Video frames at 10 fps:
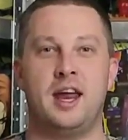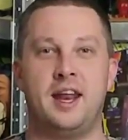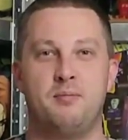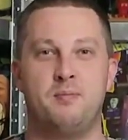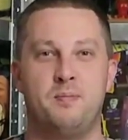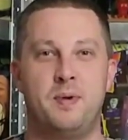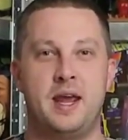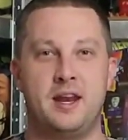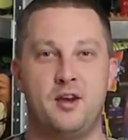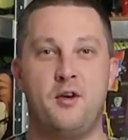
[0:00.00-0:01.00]
And uh,
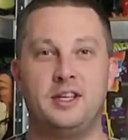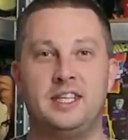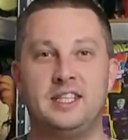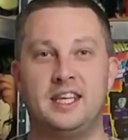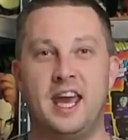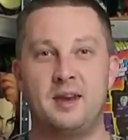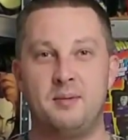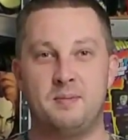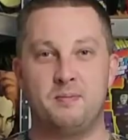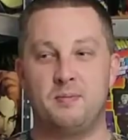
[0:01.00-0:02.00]
being a 90s
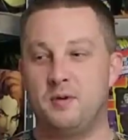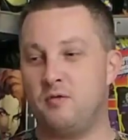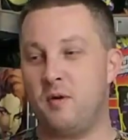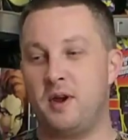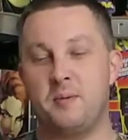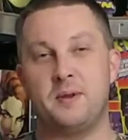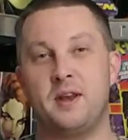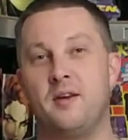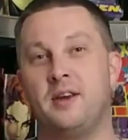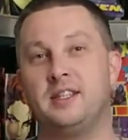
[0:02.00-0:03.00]
kid, growing up in the
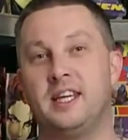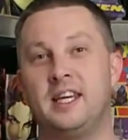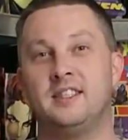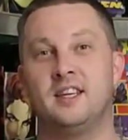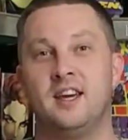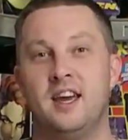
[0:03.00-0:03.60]
90s,